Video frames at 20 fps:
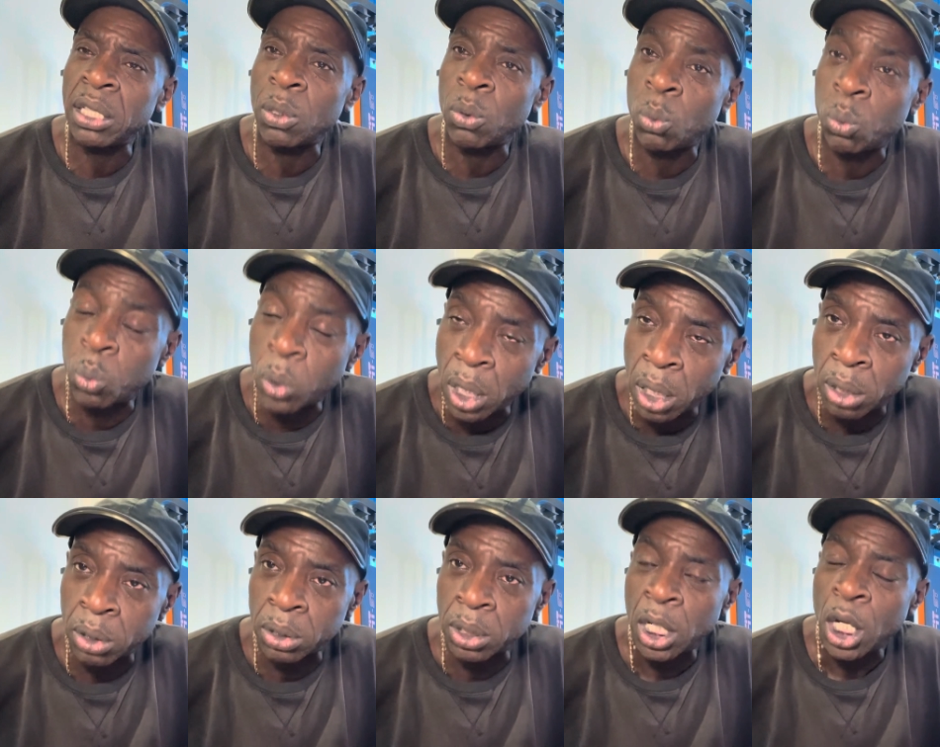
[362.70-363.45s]
the
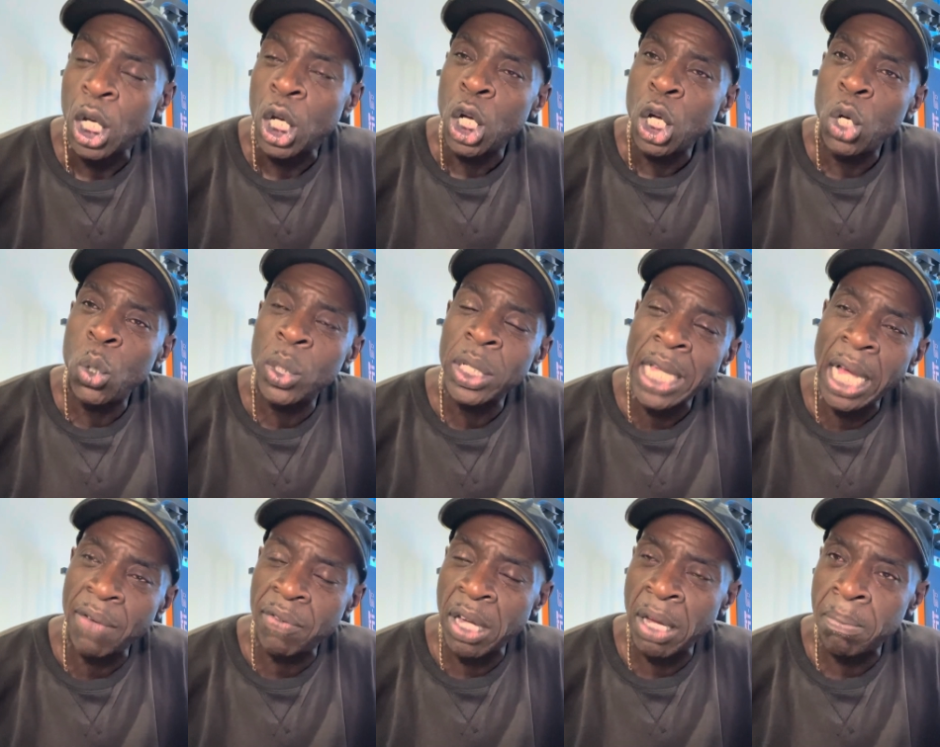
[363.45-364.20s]
world who would
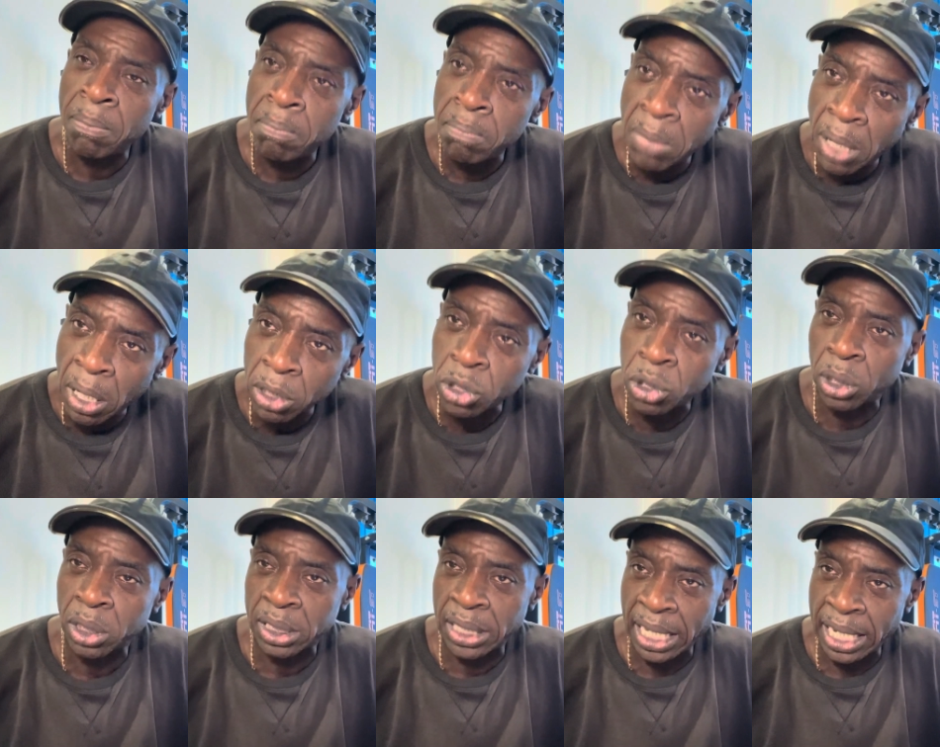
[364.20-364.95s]
have a
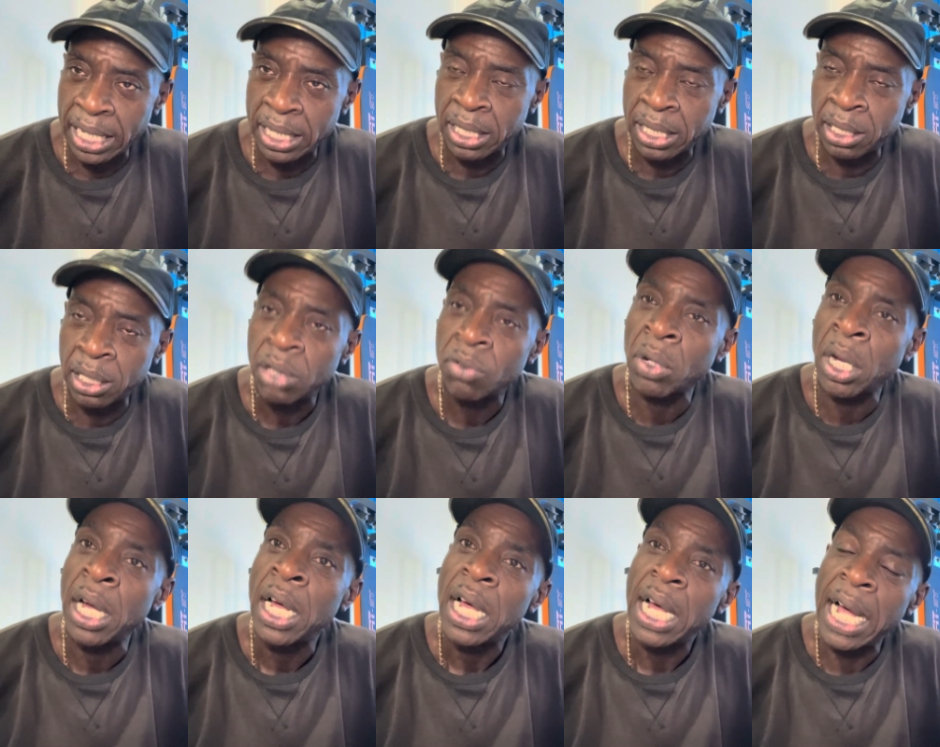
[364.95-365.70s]
mugshot taken,
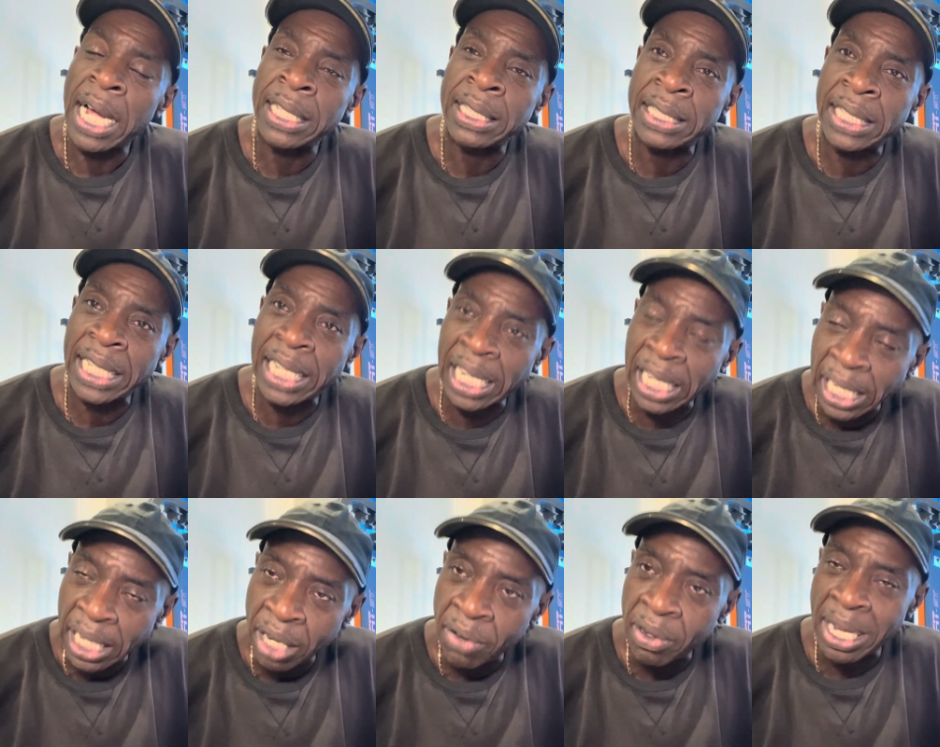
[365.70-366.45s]
right, and
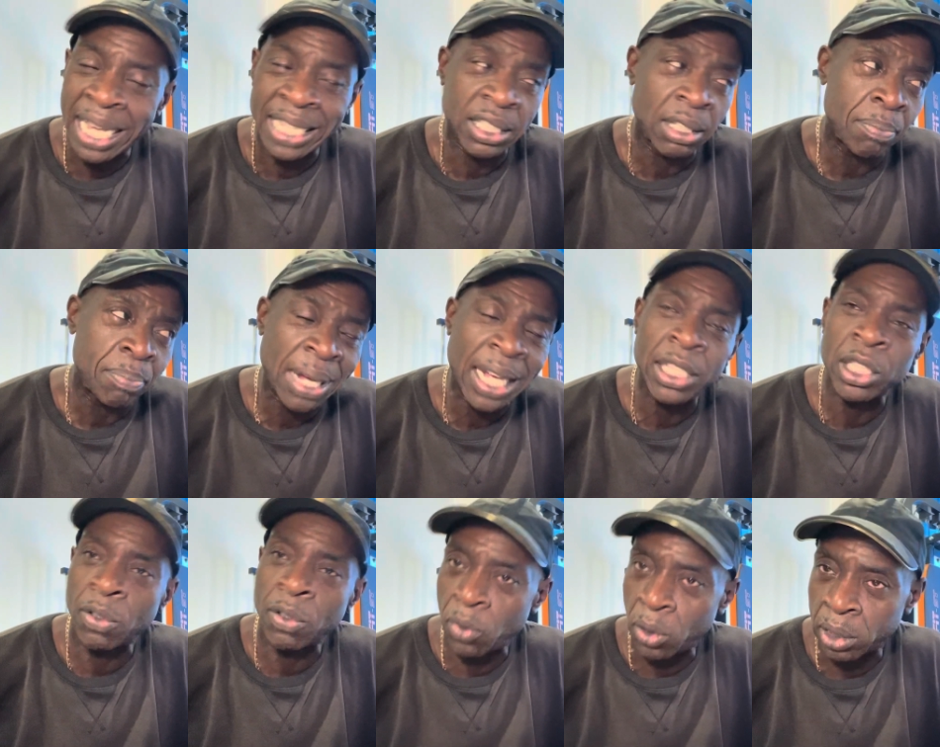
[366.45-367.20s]
declare it as a
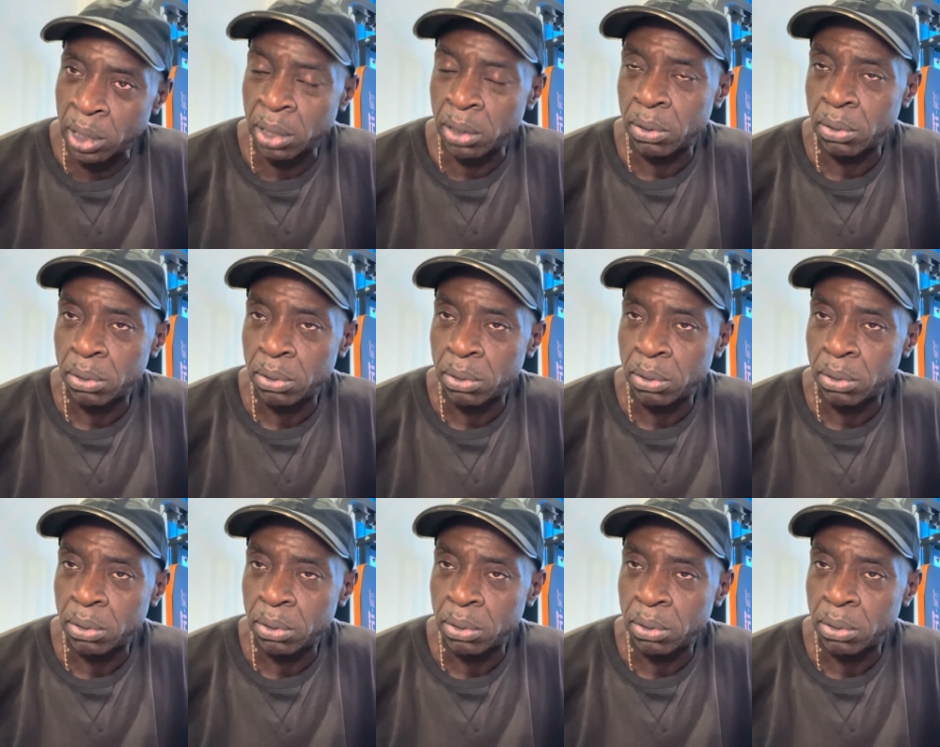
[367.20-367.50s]
badge of honour.